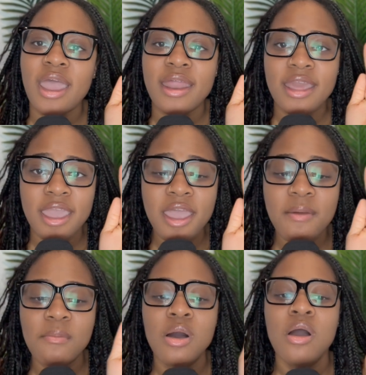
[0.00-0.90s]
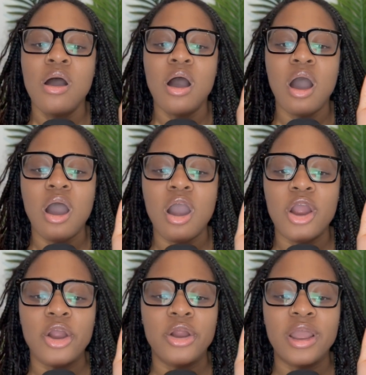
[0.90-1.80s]
and him
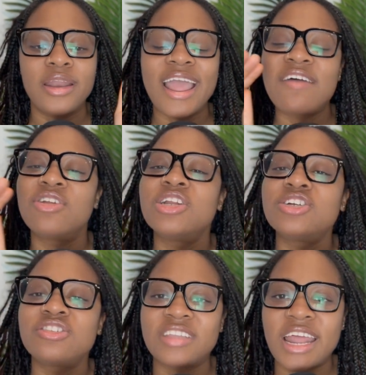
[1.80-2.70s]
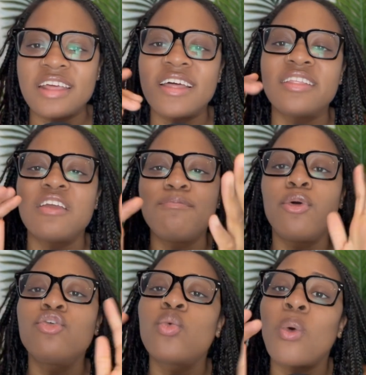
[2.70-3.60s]
are they have an understanding that they've
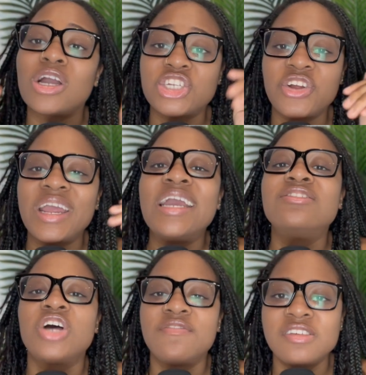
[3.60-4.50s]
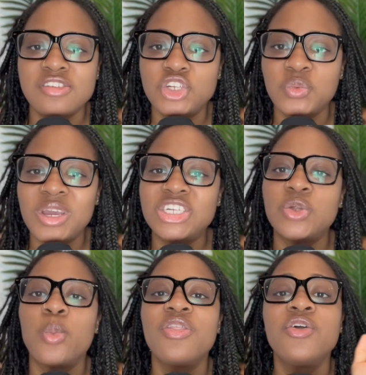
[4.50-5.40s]
both washed their hands of the
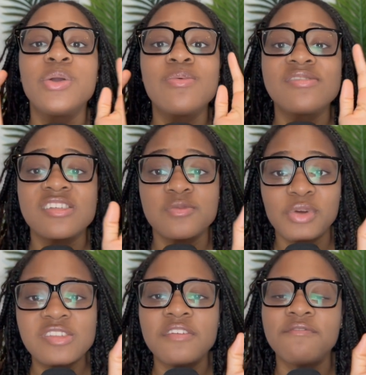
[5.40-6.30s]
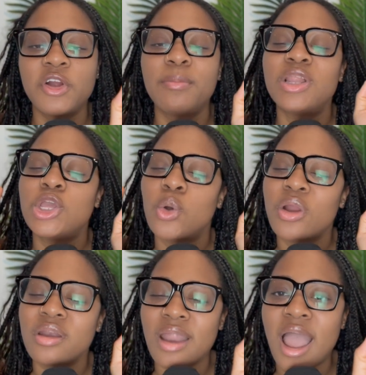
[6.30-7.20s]
situation whether it was expressed verbally
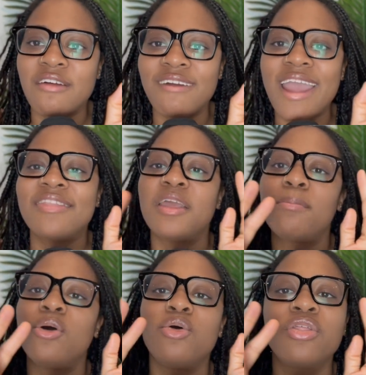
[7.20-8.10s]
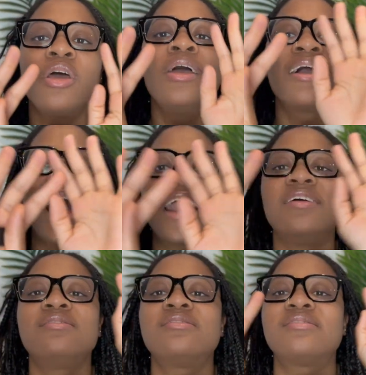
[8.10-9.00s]
or not right they both kind
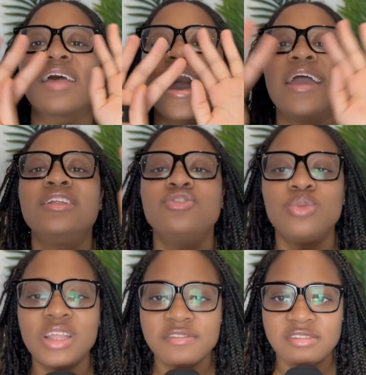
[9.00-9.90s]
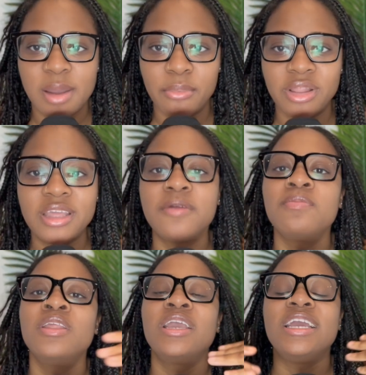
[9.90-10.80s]
of decide to live separately
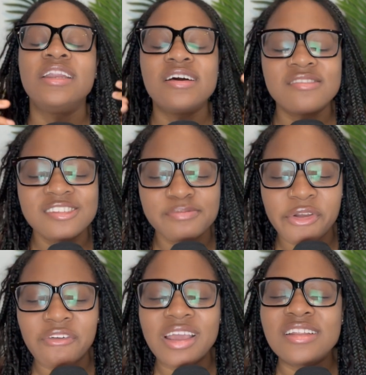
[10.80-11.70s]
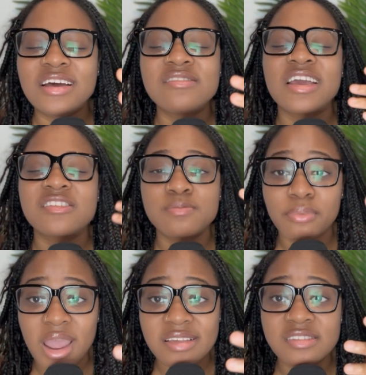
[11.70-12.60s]
he does experience he does
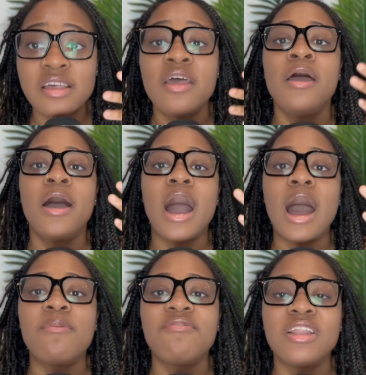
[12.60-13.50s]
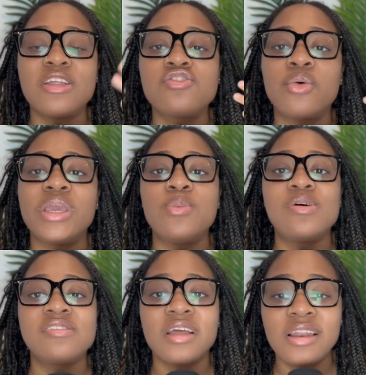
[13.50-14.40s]
express um, feeling as though he
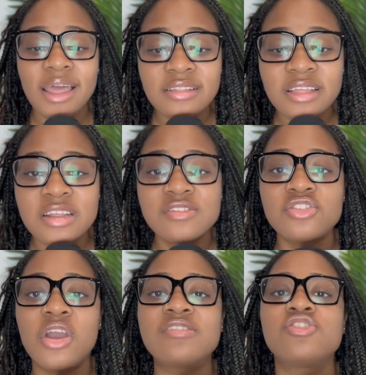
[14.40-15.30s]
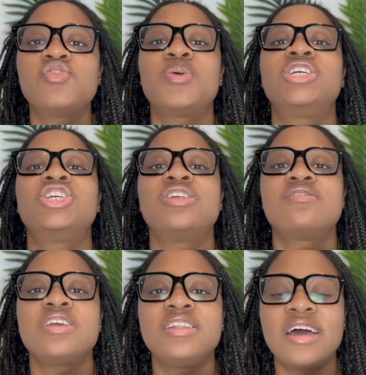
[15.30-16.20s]
was neglected in certain
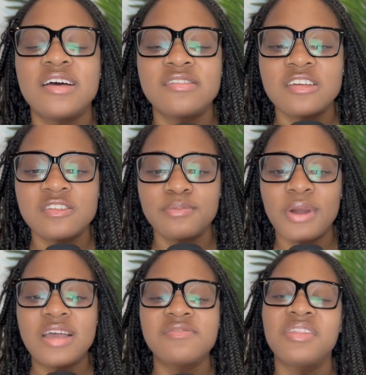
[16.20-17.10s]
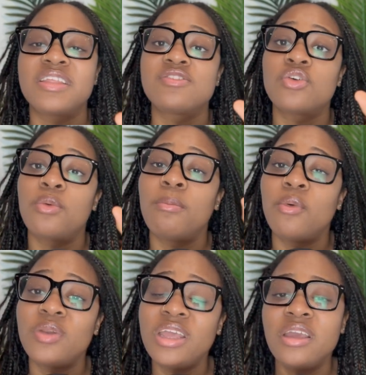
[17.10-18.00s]
situations he does express feeling as though
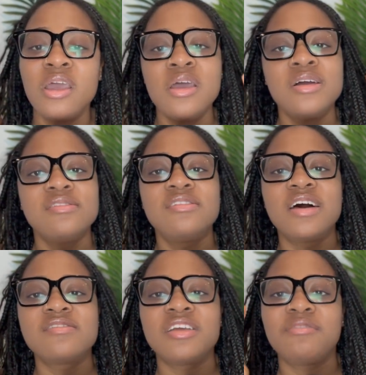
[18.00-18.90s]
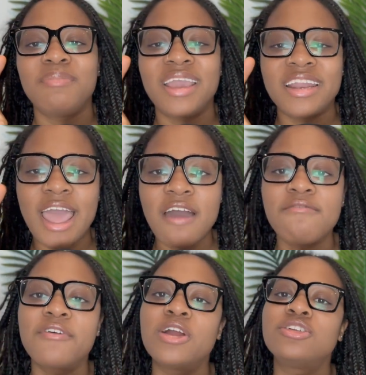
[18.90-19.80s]
monique doesn't make an
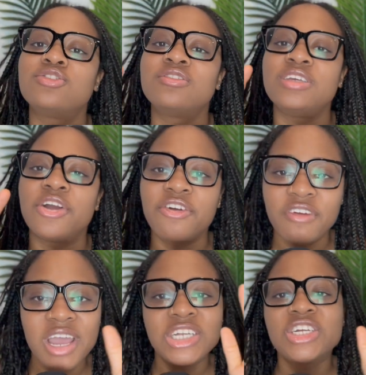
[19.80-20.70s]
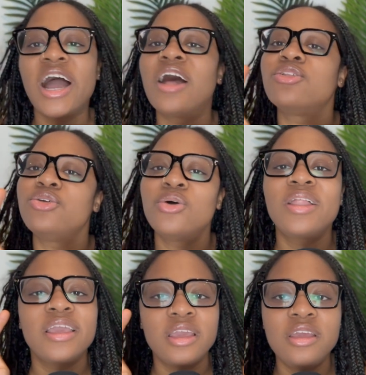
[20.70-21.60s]
effort to see her grandchild you know
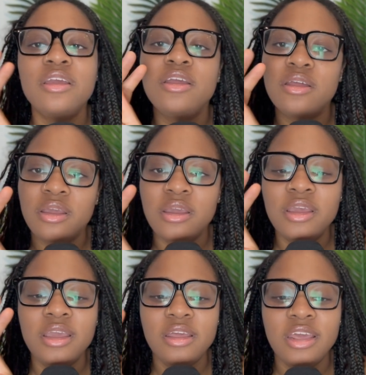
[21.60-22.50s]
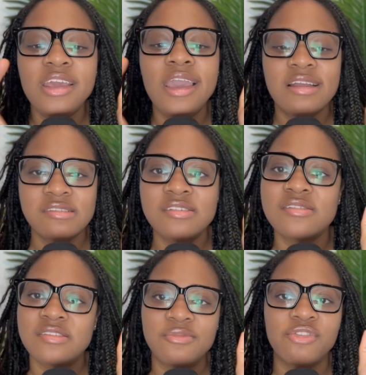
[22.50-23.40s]
like he he he he gets
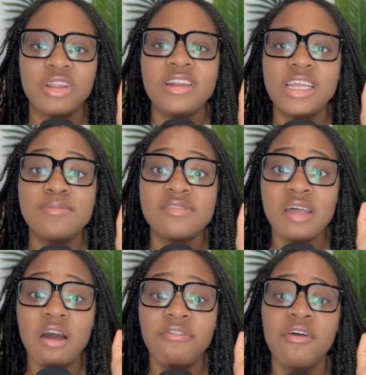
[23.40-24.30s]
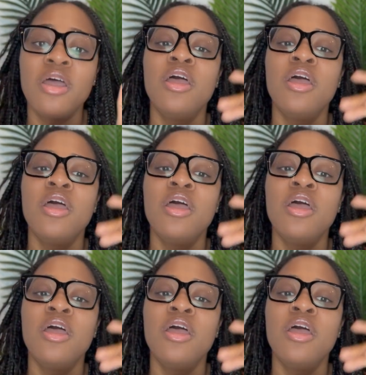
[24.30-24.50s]
into some really deep stuff